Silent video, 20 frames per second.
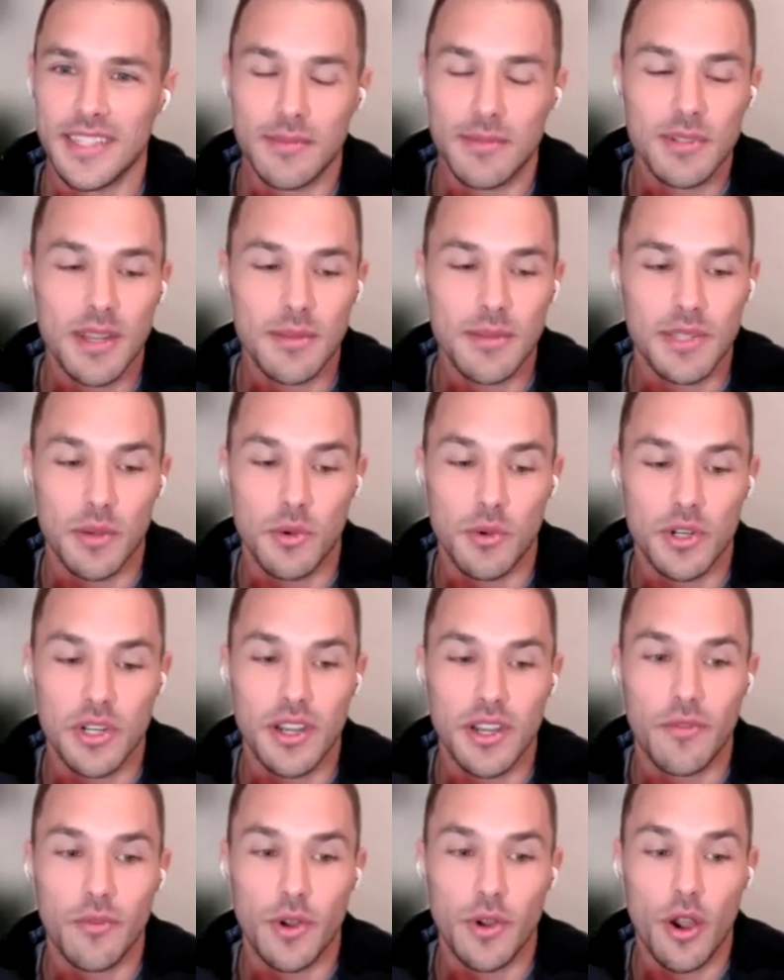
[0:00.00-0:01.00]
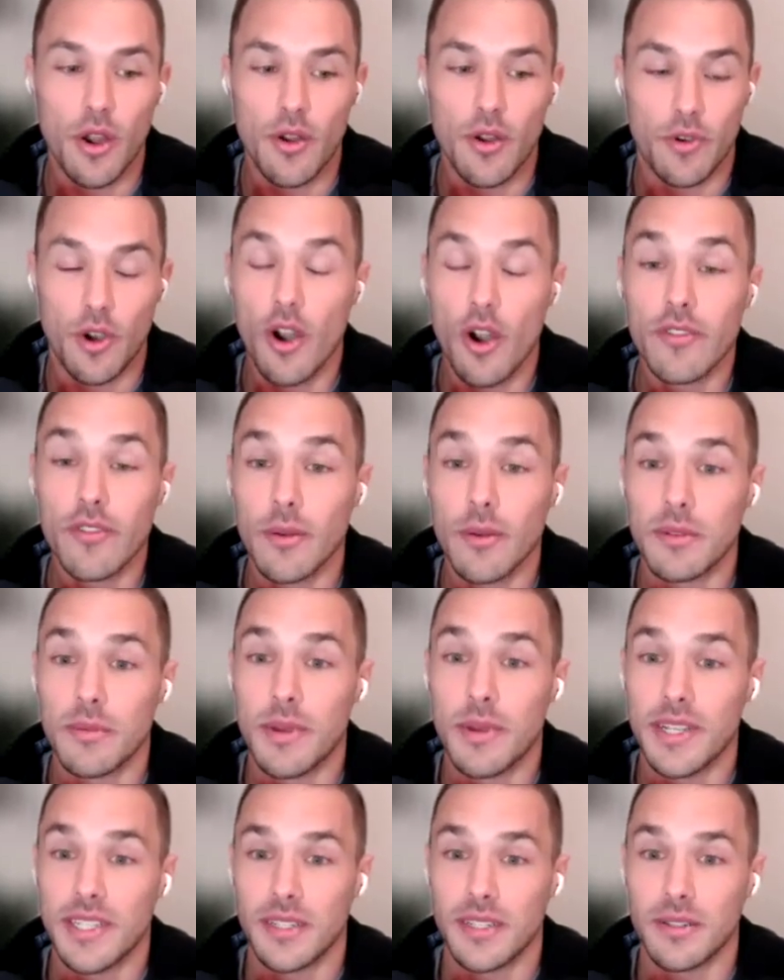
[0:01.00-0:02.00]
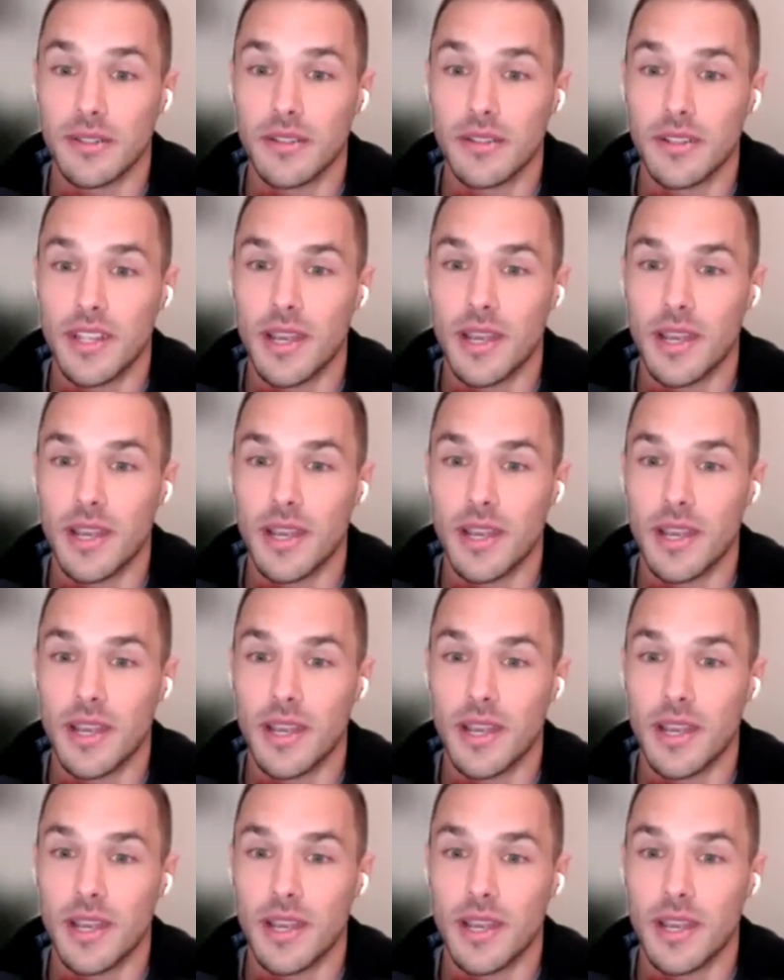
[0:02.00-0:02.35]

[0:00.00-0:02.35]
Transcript: sometimes I wonder if we're over optimizing